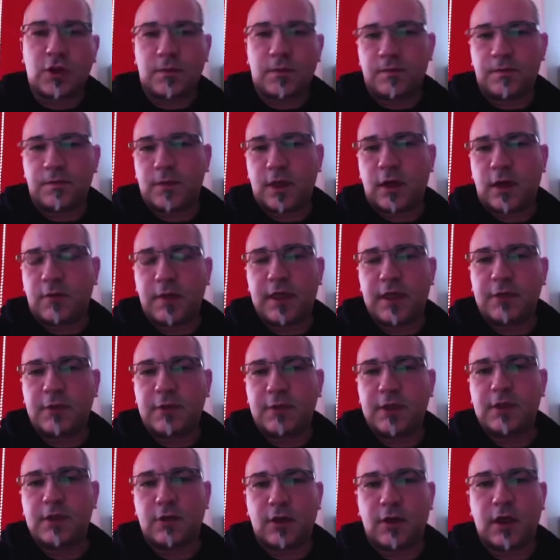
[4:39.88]
There are
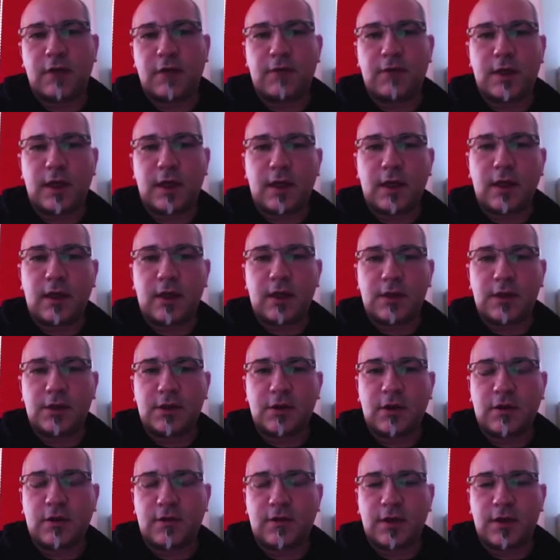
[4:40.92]
metrics on every layer:
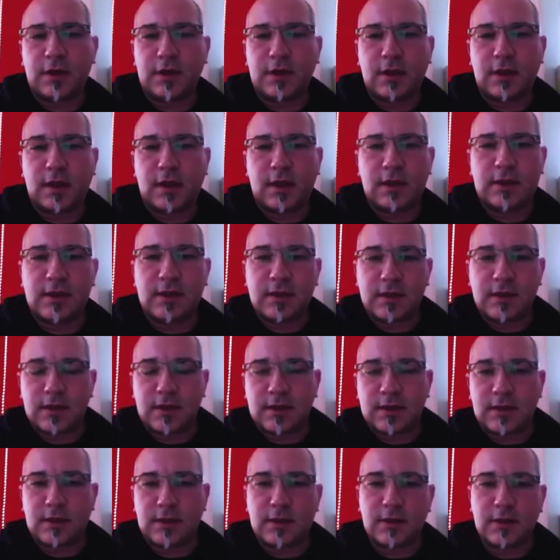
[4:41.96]
servers,
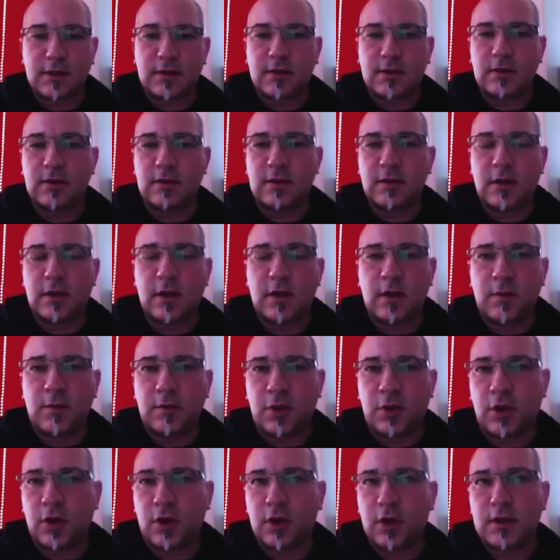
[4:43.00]
clusters,
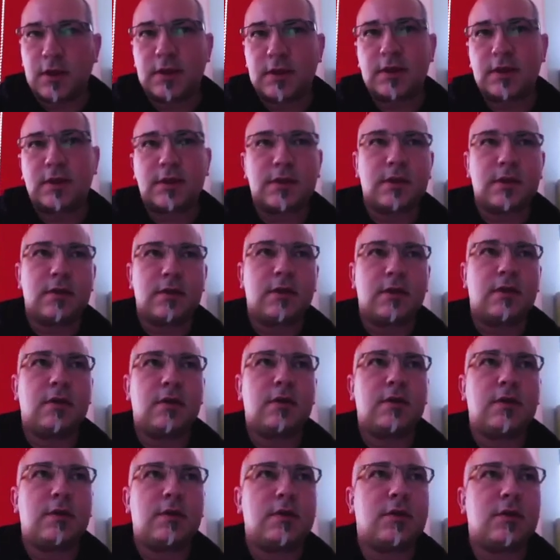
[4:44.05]
pods,
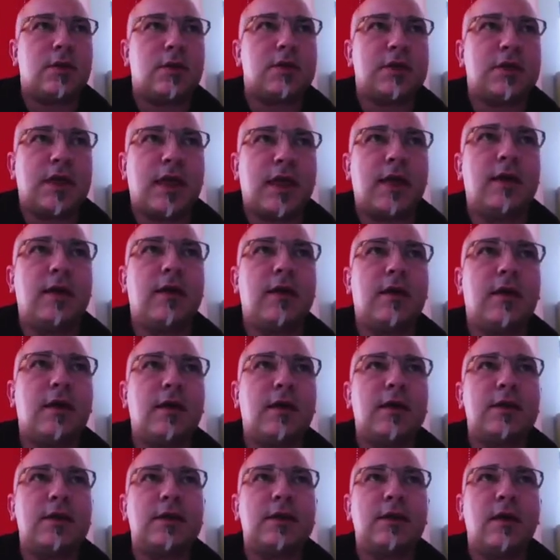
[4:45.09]

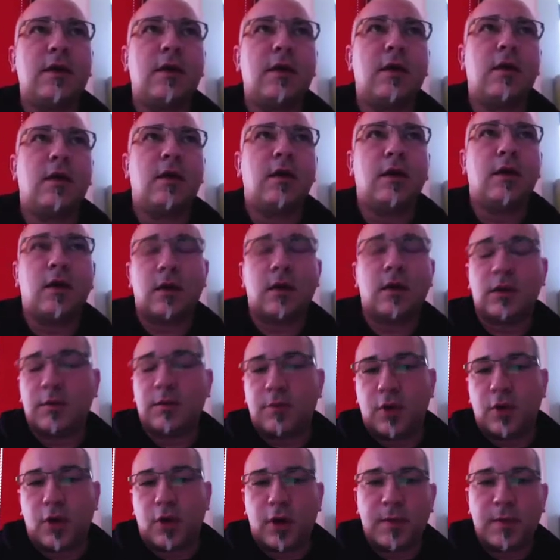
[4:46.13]
containers,
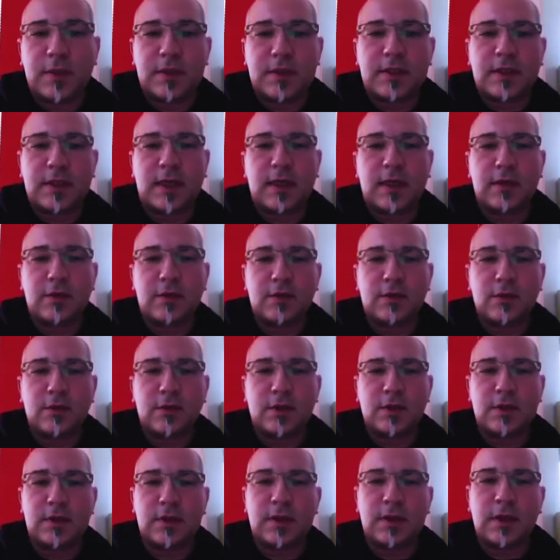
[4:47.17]
deployment
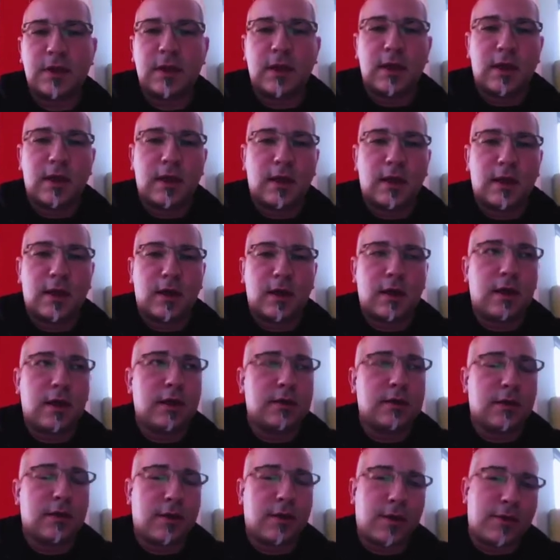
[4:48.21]
status.
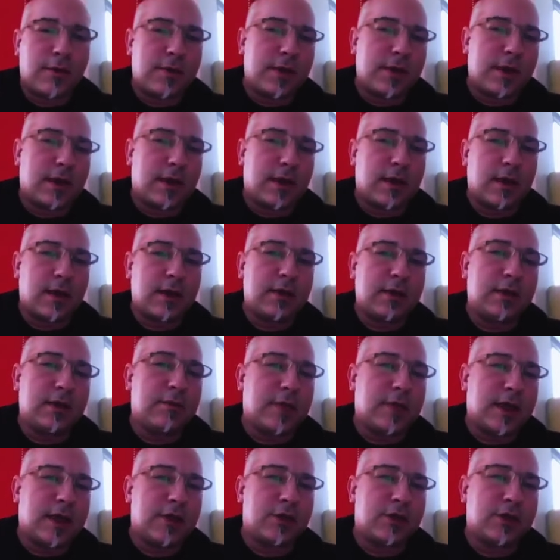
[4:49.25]
Another thing I didn't
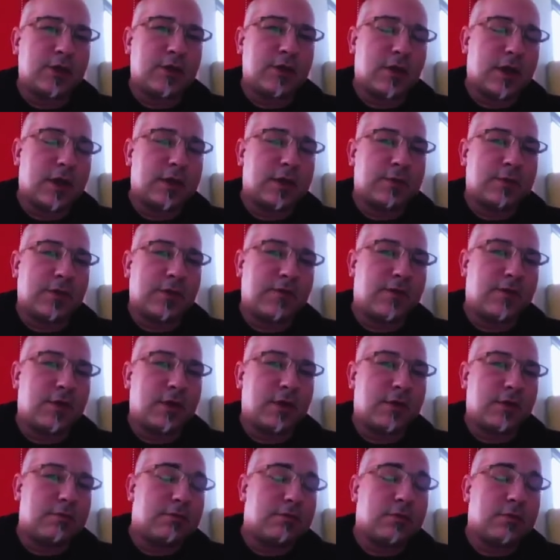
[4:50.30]
mention, you asked me for
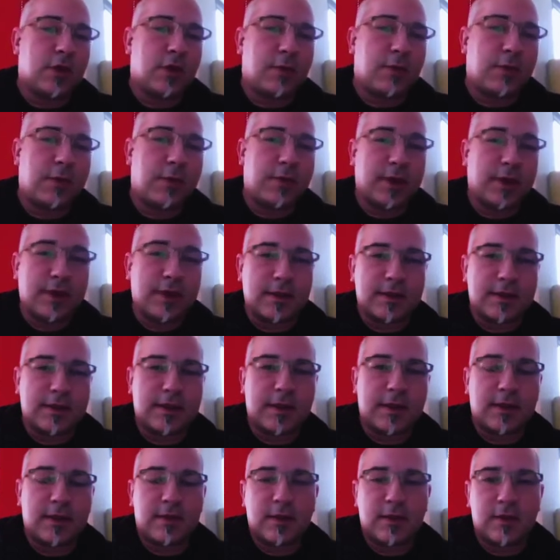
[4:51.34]
the top things
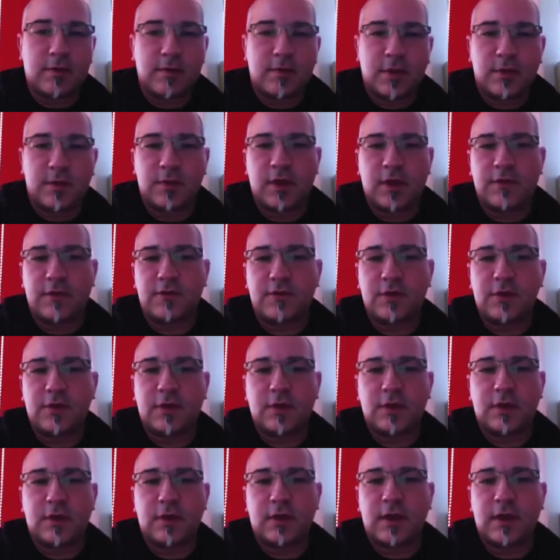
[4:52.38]
that people have to
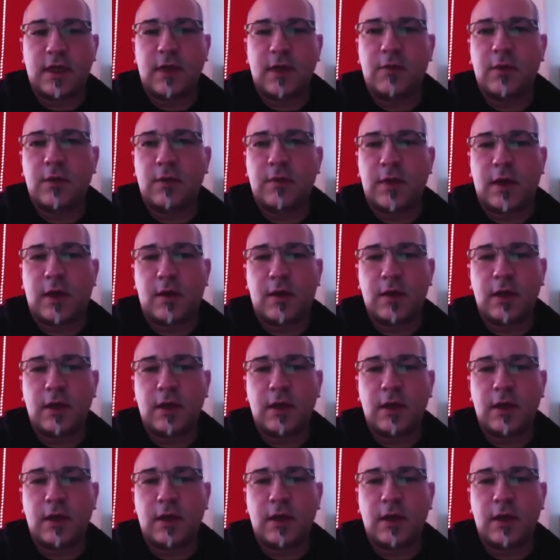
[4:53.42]
care about,